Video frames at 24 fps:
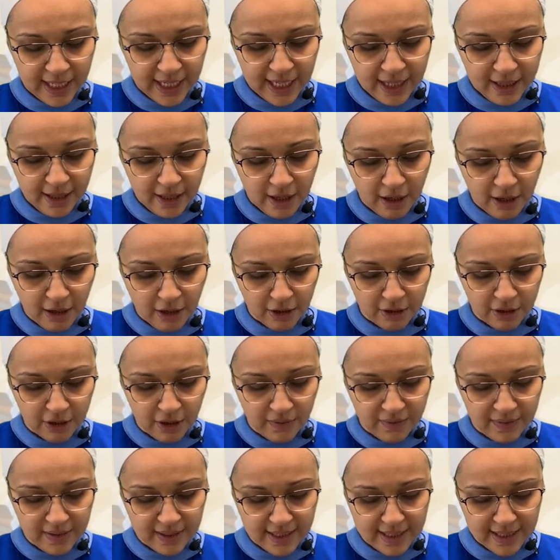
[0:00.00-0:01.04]
in the heart
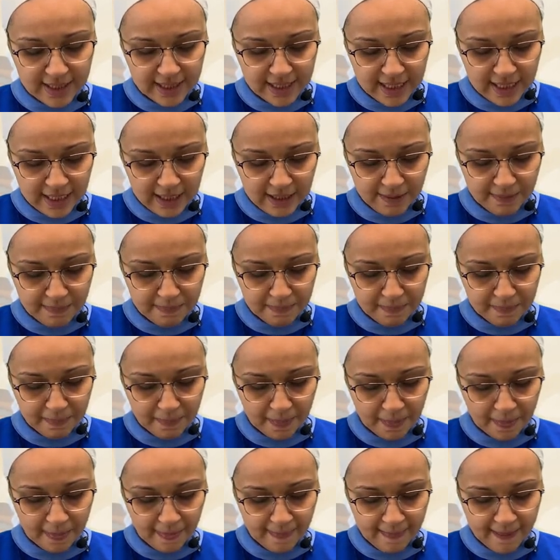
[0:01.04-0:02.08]
of the sea.
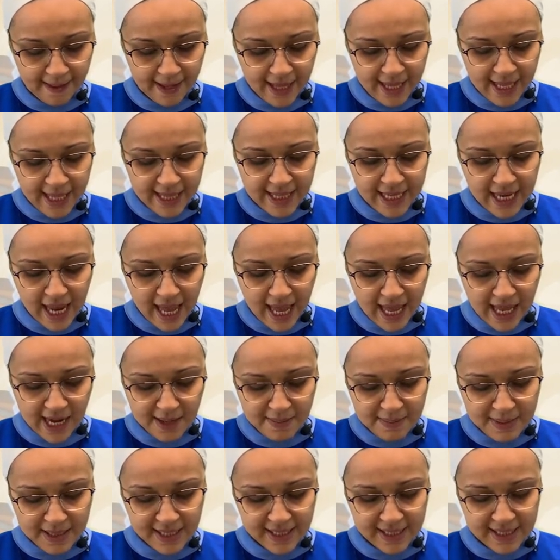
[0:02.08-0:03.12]
The
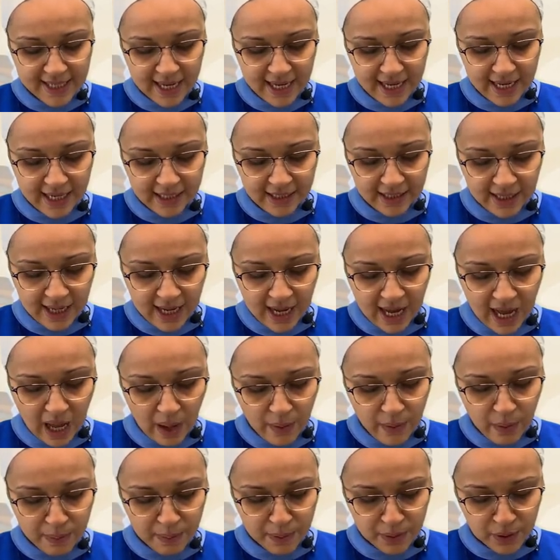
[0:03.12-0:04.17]
enemy said, I
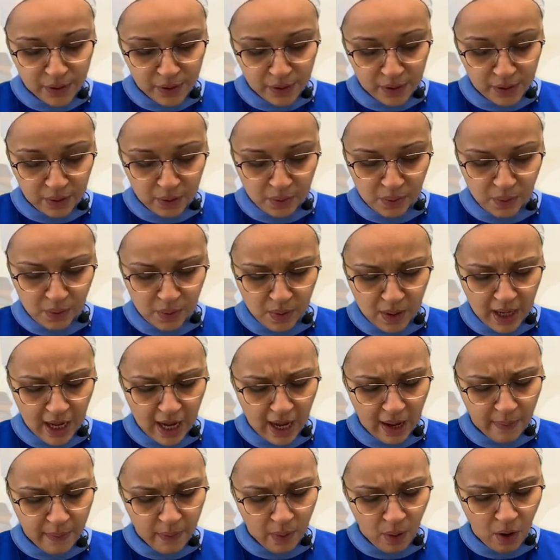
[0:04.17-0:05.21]
will pursue,
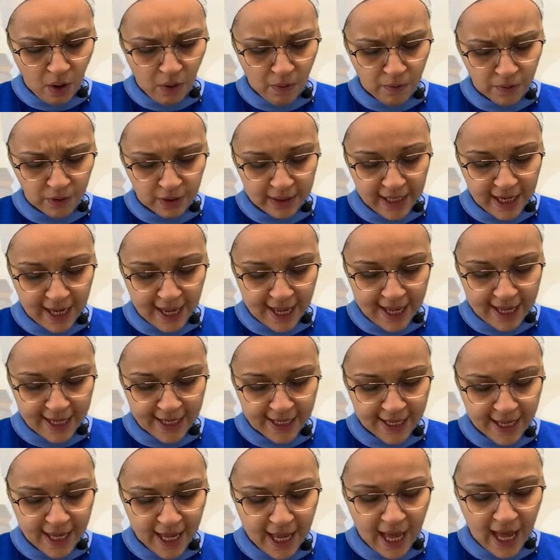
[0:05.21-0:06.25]
I will
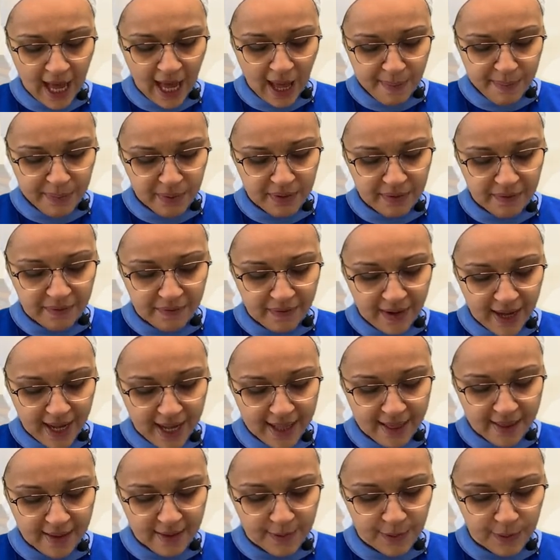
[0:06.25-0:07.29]
overtake, I will
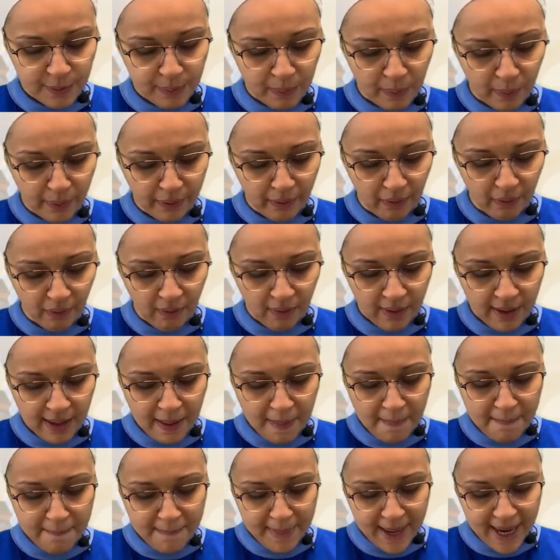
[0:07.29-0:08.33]
divide the spoil.
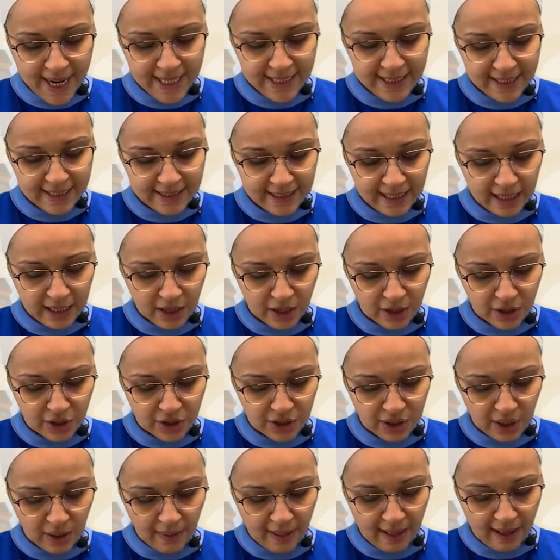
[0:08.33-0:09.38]
My desire
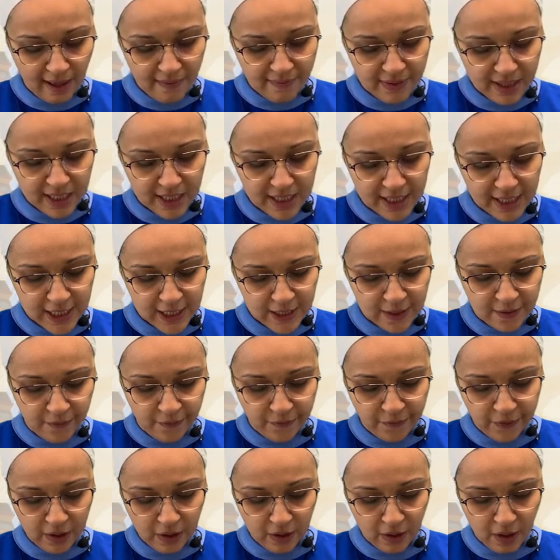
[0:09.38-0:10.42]
shall have its
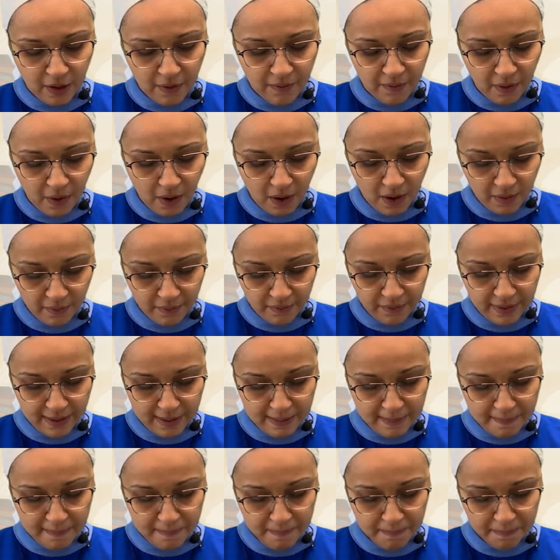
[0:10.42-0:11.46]
fill of, of
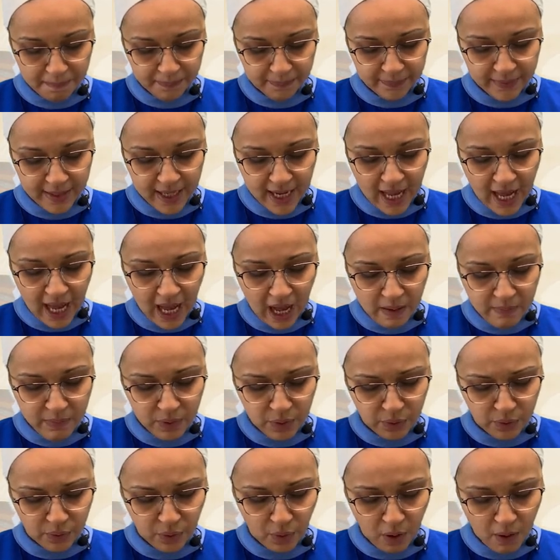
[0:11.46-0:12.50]
them. I will
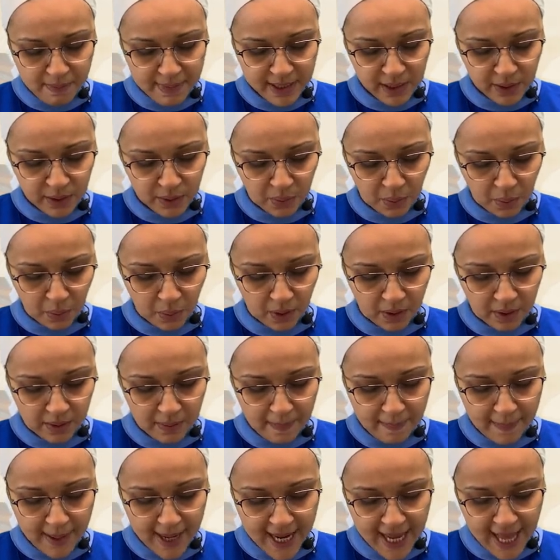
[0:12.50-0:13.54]
draw my sword,
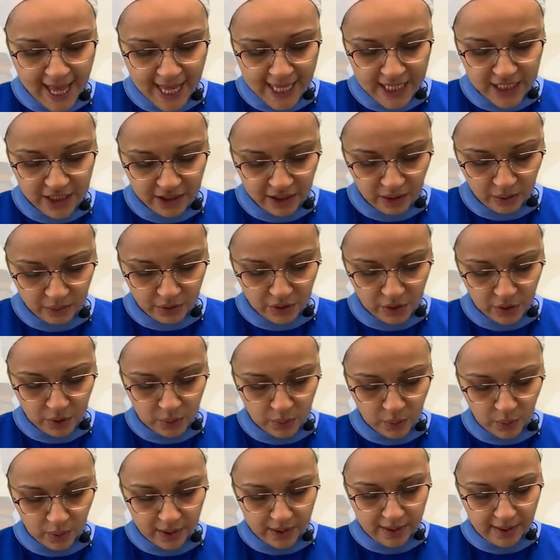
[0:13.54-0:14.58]
my hand shall
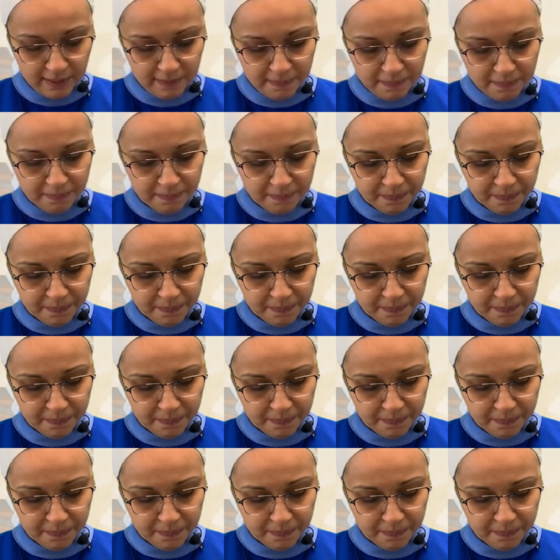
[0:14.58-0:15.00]
destroy them.